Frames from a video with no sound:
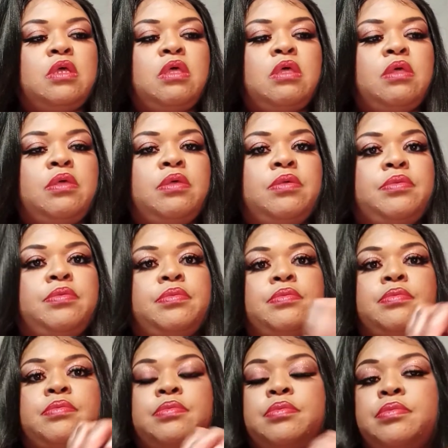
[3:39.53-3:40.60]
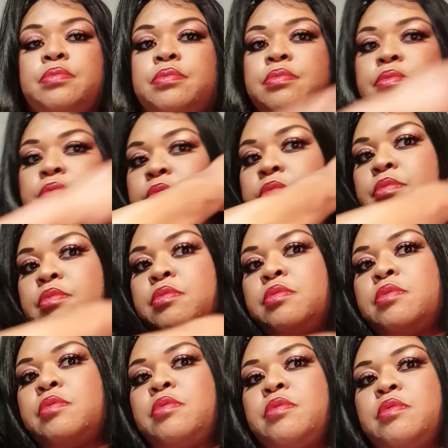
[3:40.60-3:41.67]

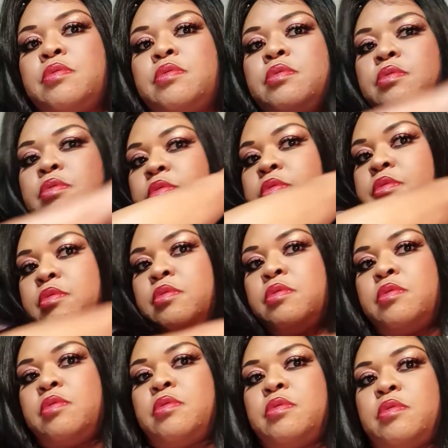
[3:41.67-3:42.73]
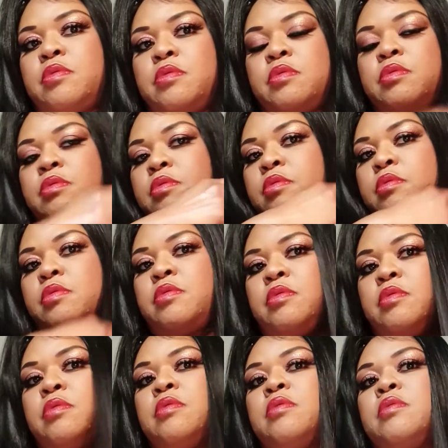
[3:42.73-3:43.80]

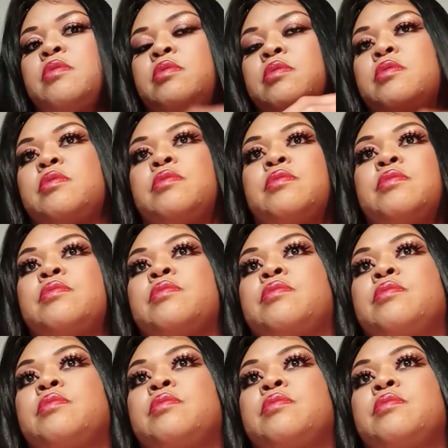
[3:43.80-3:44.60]
[no speech]